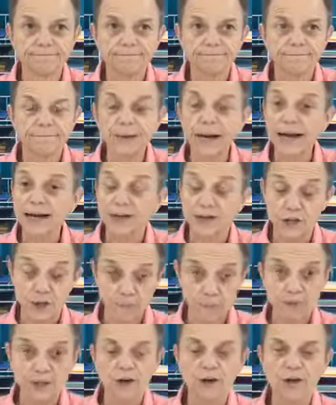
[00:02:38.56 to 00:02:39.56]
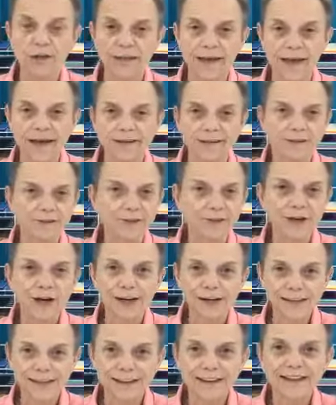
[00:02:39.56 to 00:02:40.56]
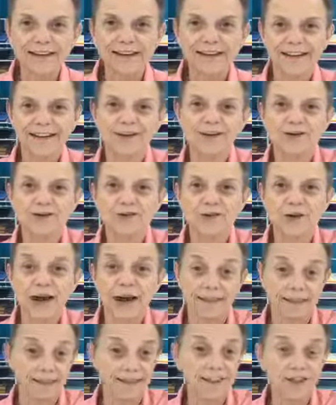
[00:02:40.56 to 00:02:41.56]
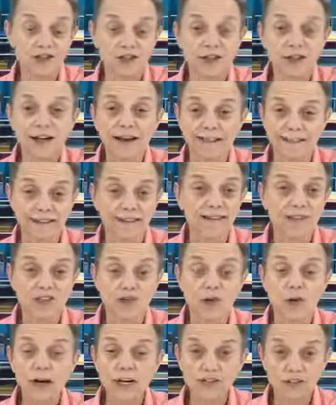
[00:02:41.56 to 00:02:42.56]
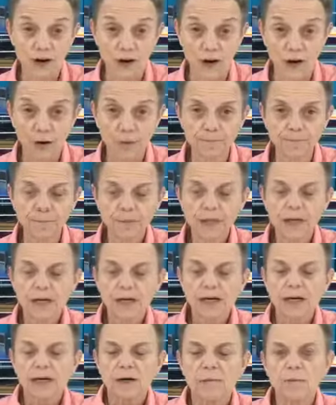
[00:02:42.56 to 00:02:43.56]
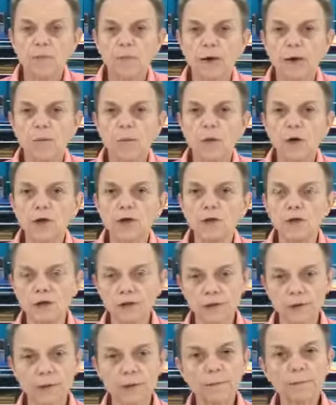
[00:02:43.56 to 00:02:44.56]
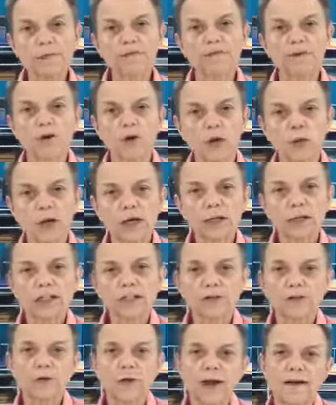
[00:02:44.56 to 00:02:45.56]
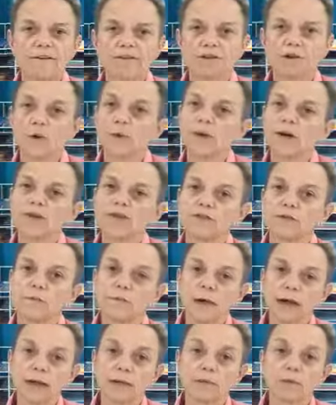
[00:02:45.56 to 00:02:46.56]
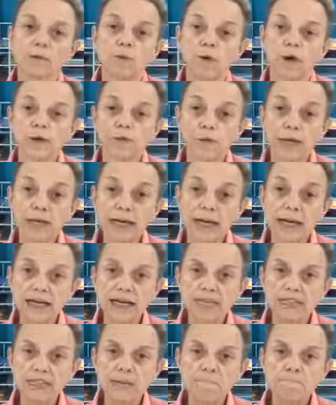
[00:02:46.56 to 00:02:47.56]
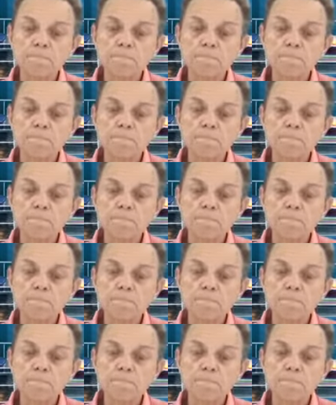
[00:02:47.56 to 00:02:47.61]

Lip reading: bag of chips and all that of the cutting industry. I think it's good. I think it does a great job. But what you'll learn about me very quickly, if you haven't already from my embroidery days,